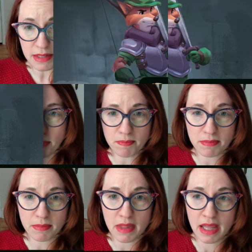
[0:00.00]
So
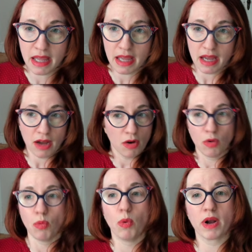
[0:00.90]

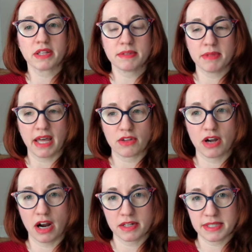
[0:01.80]
what are some of the other
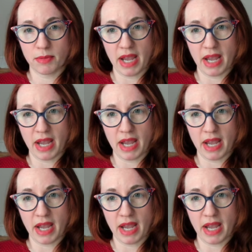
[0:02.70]
cards that